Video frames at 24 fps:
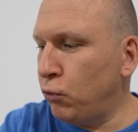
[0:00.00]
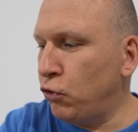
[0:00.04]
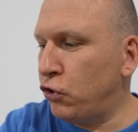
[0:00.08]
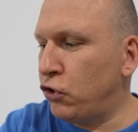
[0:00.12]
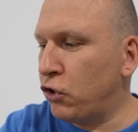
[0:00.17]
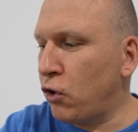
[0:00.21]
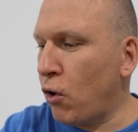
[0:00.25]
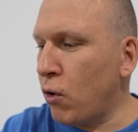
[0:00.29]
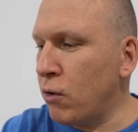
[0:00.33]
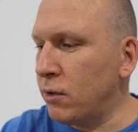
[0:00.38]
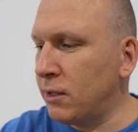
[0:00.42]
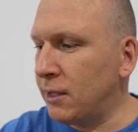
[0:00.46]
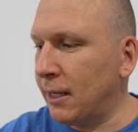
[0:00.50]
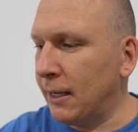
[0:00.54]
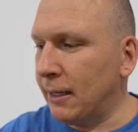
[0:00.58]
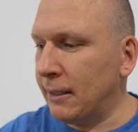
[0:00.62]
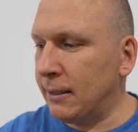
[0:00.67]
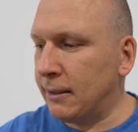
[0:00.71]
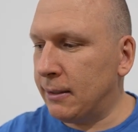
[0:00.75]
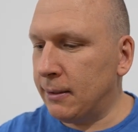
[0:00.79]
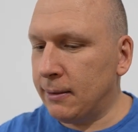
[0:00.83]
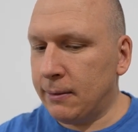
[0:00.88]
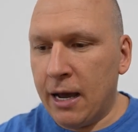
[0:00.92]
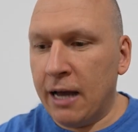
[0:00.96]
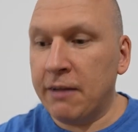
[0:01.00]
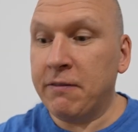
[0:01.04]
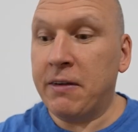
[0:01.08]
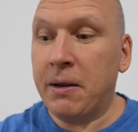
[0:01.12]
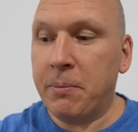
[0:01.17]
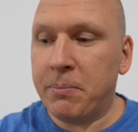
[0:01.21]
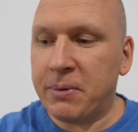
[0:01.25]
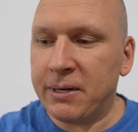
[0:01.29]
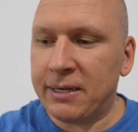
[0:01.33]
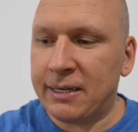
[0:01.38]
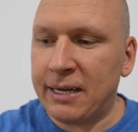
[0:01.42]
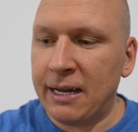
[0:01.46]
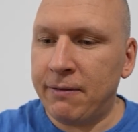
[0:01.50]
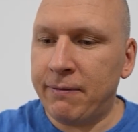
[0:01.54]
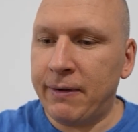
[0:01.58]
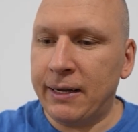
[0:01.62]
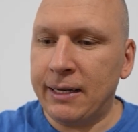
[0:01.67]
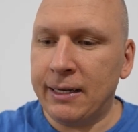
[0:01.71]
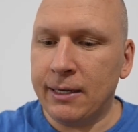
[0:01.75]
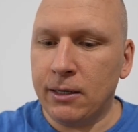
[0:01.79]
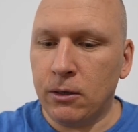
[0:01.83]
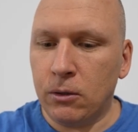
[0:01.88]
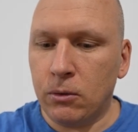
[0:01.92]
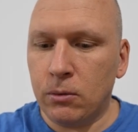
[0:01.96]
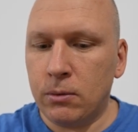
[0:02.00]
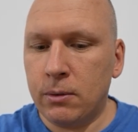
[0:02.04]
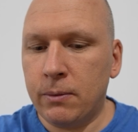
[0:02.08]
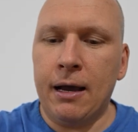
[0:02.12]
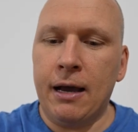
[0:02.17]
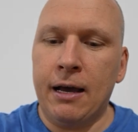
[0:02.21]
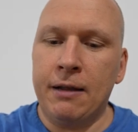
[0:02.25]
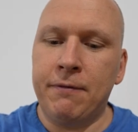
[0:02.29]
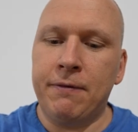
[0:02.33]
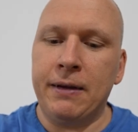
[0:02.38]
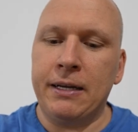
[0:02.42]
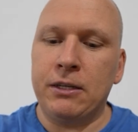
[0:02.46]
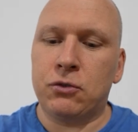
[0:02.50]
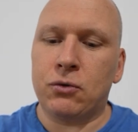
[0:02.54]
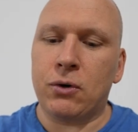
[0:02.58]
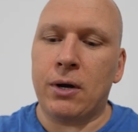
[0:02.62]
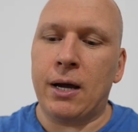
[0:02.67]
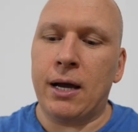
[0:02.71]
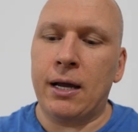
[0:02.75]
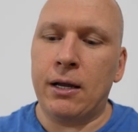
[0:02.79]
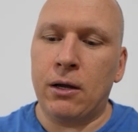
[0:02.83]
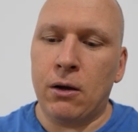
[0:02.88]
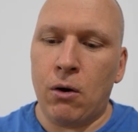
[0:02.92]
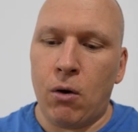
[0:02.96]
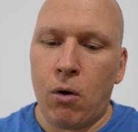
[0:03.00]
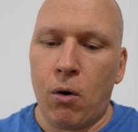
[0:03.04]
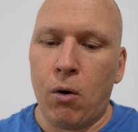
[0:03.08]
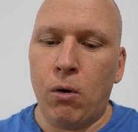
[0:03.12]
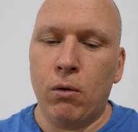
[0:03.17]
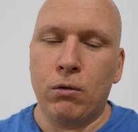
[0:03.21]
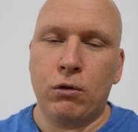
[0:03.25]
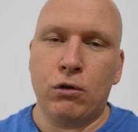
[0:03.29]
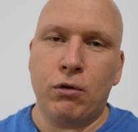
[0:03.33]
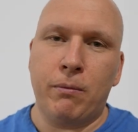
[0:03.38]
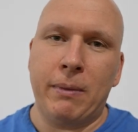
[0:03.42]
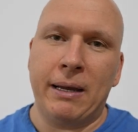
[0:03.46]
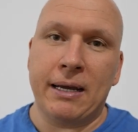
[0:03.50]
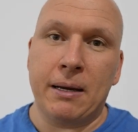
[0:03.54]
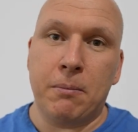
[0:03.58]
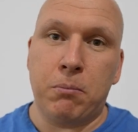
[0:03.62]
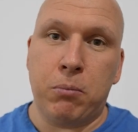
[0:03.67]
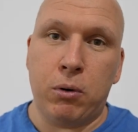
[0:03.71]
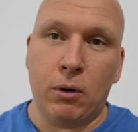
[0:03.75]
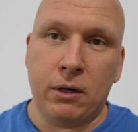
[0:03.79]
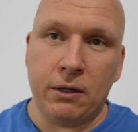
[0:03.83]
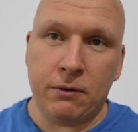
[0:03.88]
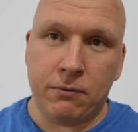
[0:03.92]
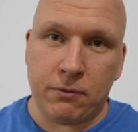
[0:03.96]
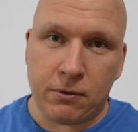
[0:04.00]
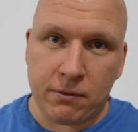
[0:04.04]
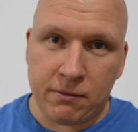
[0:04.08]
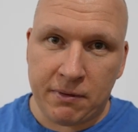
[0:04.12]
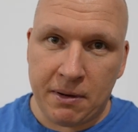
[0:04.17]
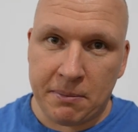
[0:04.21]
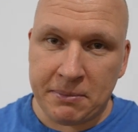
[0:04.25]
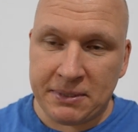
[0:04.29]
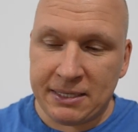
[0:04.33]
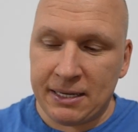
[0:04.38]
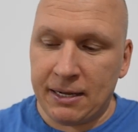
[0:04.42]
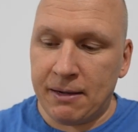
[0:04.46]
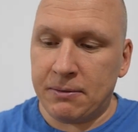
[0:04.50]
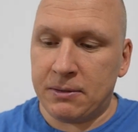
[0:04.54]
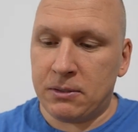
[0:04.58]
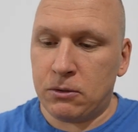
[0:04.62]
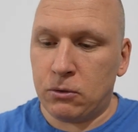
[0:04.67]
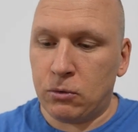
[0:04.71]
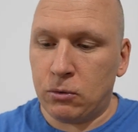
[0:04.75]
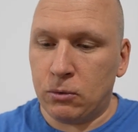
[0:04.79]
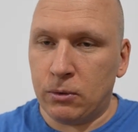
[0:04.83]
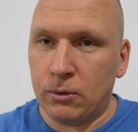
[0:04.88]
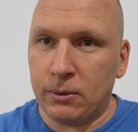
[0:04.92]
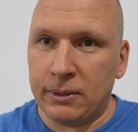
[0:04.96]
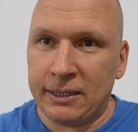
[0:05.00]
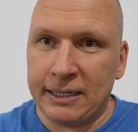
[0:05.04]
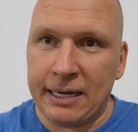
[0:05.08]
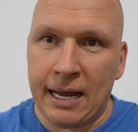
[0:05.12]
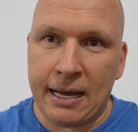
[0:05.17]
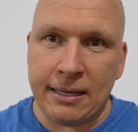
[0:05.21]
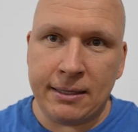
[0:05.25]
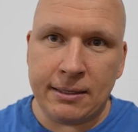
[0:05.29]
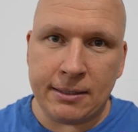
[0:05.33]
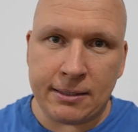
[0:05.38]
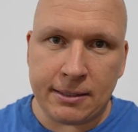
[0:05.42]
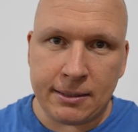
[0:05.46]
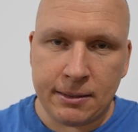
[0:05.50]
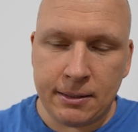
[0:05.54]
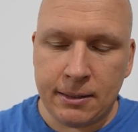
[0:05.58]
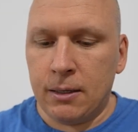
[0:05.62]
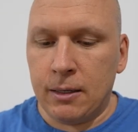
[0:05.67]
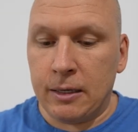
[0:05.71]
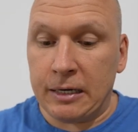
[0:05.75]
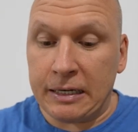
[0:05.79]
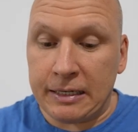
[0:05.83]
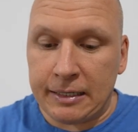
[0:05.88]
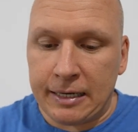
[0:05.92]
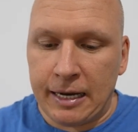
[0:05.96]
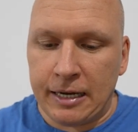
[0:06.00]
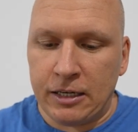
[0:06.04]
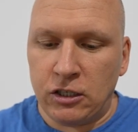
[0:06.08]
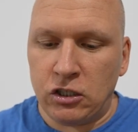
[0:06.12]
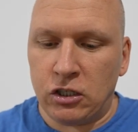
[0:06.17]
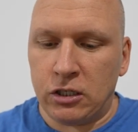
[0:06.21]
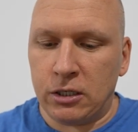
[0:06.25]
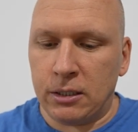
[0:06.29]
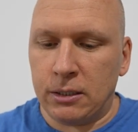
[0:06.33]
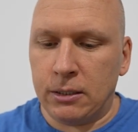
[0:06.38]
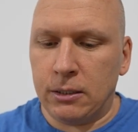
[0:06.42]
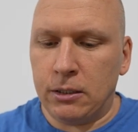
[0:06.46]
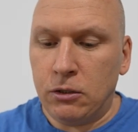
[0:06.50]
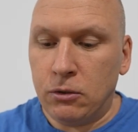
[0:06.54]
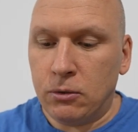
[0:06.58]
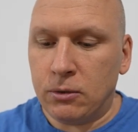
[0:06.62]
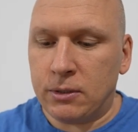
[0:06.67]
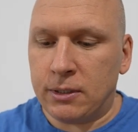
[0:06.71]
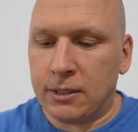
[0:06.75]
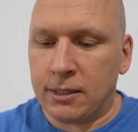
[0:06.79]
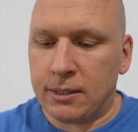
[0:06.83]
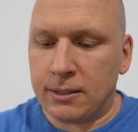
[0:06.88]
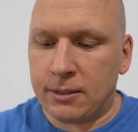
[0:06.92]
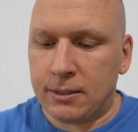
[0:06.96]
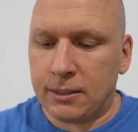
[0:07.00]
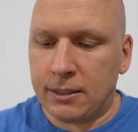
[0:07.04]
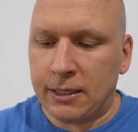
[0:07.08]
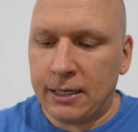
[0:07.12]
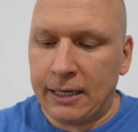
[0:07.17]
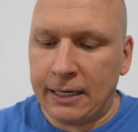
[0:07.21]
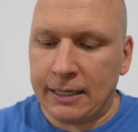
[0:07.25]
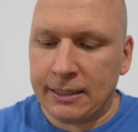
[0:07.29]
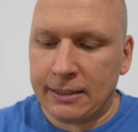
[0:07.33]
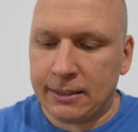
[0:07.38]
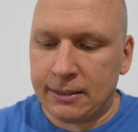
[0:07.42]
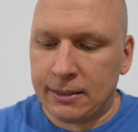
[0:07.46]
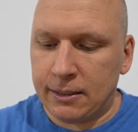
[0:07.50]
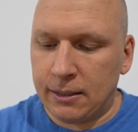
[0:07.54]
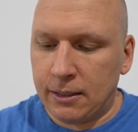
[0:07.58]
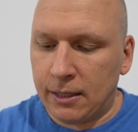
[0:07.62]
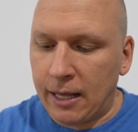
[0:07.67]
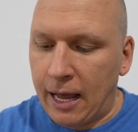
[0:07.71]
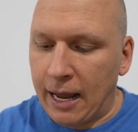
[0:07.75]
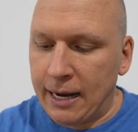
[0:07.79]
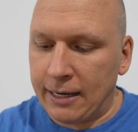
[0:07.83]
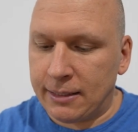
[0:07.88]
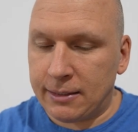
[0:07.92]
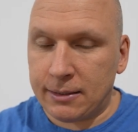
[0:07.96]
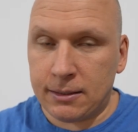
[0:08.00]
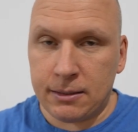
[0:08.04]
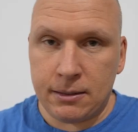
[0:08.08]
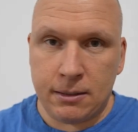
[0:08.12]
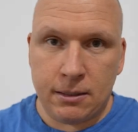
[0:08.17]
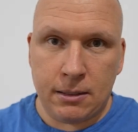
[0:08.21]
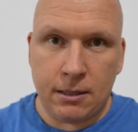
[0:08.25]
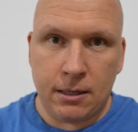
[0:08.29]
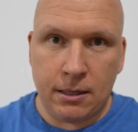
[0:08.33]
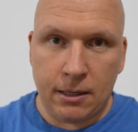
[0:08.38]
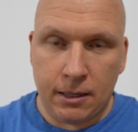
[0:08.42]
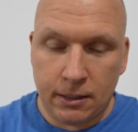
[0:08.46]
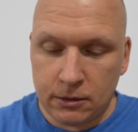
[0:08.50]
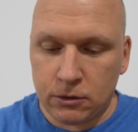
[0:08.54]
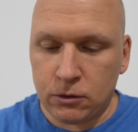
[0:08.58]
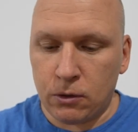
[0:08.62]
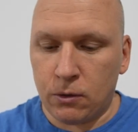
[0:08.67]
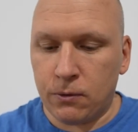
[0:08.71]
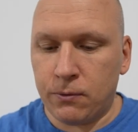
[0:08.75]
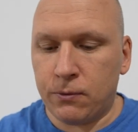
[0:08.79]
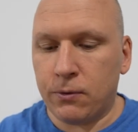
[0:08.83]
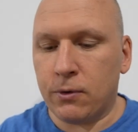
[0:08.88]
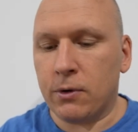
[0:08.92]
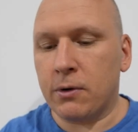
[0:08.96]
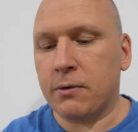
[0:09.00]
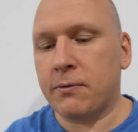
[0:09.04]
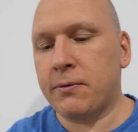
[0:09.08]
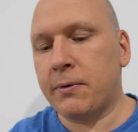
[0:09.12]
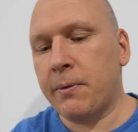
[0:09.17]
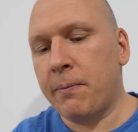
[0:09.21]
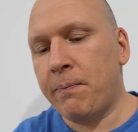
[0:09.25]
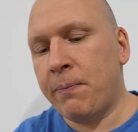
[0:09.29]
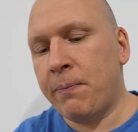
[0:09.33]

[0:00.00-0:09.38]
content and they pretend they know and they try all to make a point for themselves to gather retention, users, clicks, likes, and so forth.